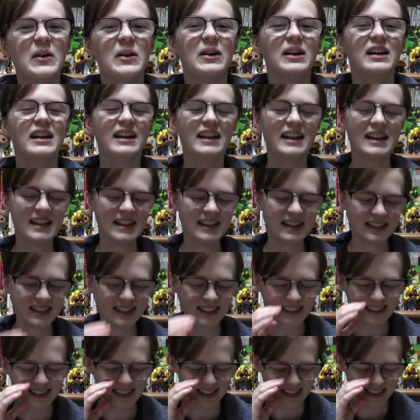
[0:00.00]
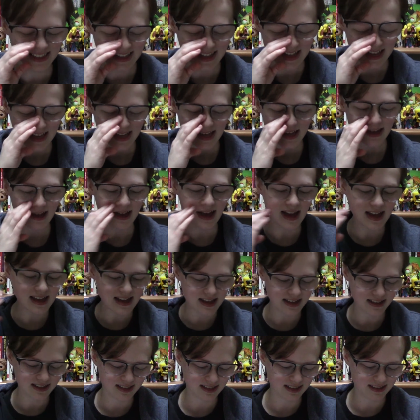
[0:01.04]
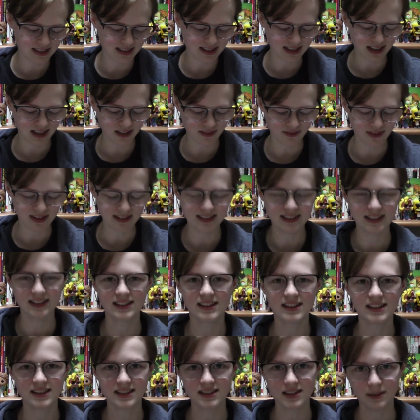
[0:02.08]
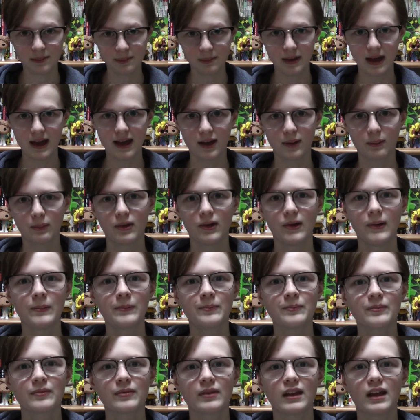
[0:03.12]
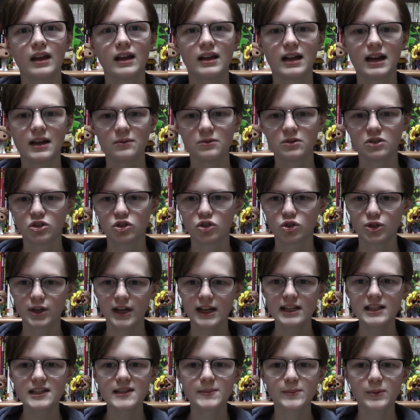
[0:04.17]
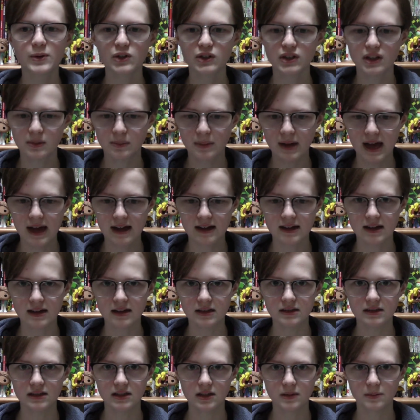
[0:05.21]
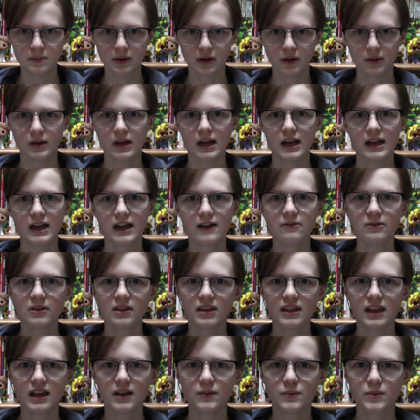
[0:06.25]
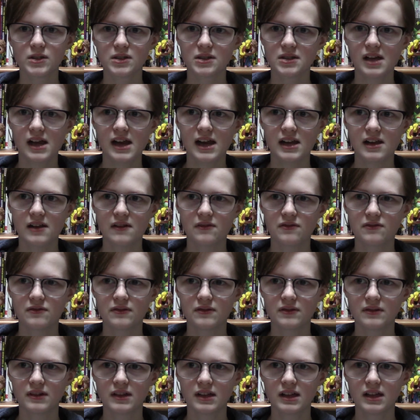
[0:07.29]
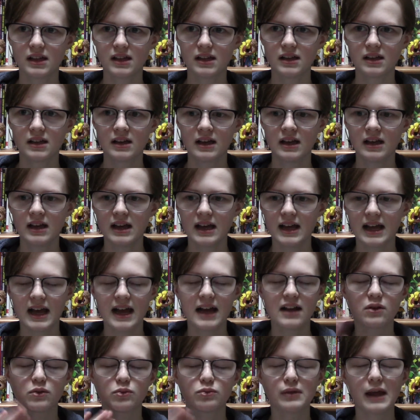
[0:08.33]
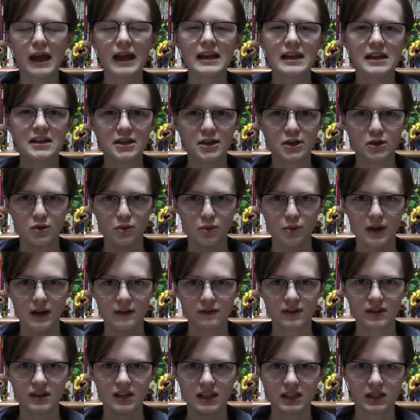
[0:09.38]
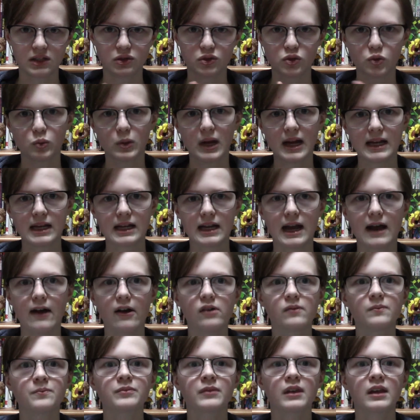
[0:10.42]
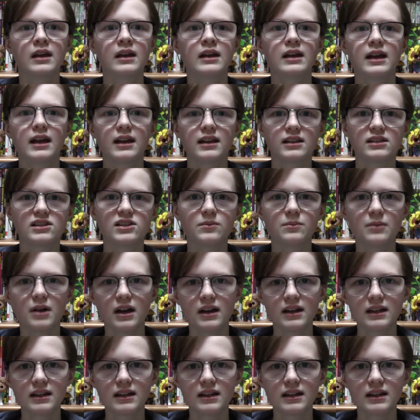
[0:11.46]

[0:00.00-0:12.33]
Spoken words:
I accidentally fell into some magma, and I was transported back onto the boat, and everything was it had a red hue. Everything looked red now. And the demonic